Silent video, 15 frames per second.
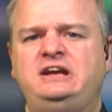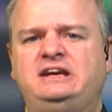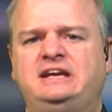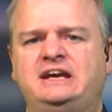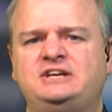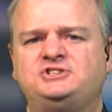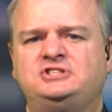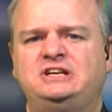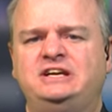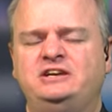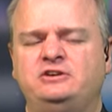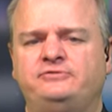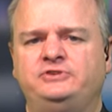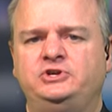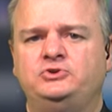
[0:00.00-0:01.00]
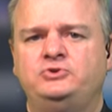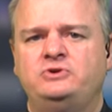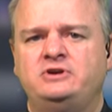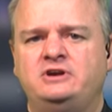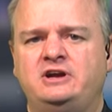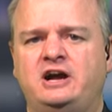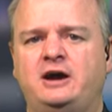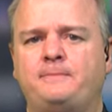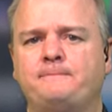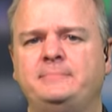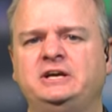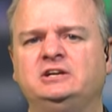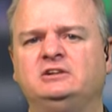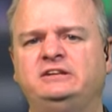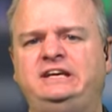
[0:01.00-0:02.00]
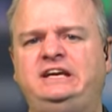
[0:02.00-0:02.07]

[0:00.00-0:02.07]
guest interview, a Middle